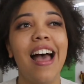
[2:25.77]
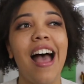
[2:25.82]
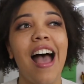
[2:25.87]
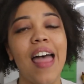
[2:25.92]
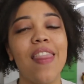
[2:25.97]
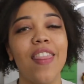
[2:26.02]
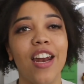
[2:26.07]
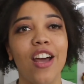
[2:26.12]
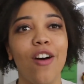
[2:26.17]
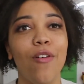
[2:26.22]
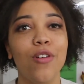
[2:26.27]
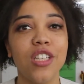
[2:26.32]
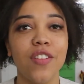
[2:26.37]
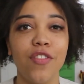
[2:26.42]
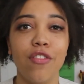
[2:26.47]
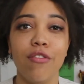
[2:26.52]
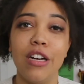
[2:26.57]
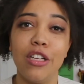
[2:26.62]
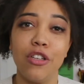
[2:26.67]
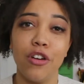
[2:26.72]
And then I also
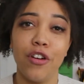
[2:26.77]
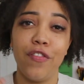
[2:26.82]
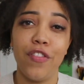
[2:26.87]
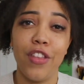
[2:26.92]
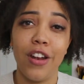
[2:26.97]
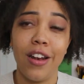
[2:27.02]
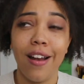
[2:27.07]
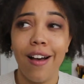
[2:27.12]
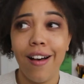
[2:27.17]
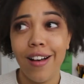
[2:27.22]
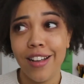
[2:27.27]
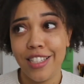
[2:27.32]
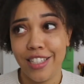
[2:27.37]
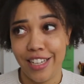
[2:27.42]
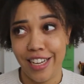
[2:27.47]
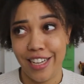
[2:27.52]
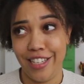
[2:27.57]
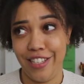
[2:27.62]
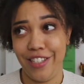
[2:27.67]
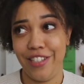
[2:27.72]
feel really sorry for the last
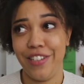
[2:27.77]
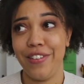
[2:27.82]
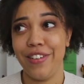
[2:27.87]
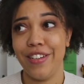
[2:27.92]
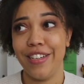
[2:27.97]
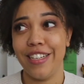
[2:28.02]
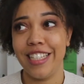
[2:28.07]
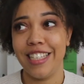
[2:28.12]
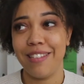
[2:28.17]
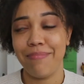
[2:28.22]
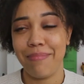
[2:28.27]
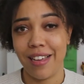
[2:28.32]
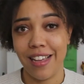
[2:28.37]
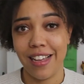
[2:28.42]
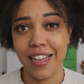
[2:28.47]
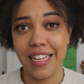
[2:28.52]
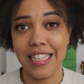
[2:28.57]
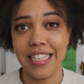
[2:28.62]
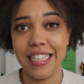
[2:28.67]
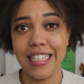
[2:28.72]
year students
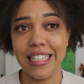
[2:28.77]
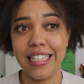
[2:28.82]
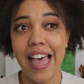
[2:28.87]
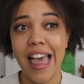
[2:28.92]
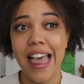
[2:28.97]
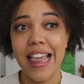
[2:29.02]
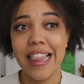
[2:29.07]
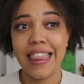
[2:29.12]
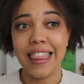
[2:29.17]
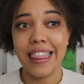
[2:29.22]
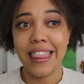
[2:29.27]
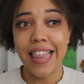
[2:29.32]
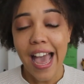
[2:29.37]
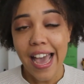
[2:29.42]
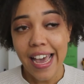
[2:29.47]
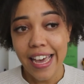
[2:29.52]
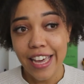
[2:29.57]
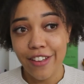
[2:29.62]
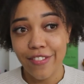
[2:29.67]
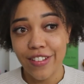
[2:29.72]
because
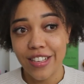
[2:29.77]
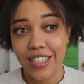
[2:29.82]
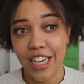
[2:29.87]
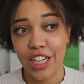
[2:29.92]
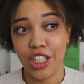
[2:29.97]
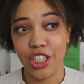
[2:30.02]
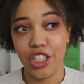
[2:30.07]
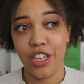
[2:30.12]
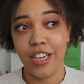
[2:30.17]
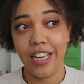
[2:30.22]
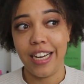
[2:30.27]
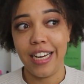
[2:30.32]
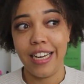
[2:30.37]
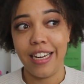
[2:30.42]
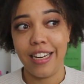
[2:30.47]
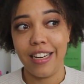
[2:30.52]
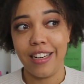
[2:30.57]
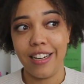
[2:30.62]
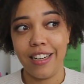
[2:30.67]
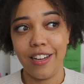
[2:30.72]
they
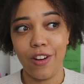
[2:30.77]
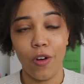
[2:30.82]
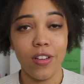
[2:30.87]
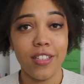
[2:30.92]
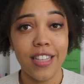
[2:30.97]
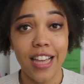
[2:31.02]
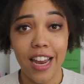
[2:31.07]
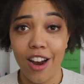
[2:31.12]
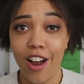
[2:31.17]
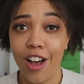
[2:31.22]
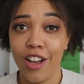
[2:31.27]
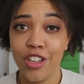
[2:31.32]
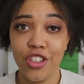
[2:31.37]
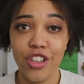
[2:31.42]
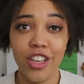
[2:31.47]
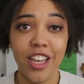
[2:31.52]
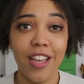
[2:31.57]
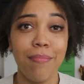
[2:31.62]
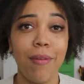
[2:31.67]
essentially lost their last year.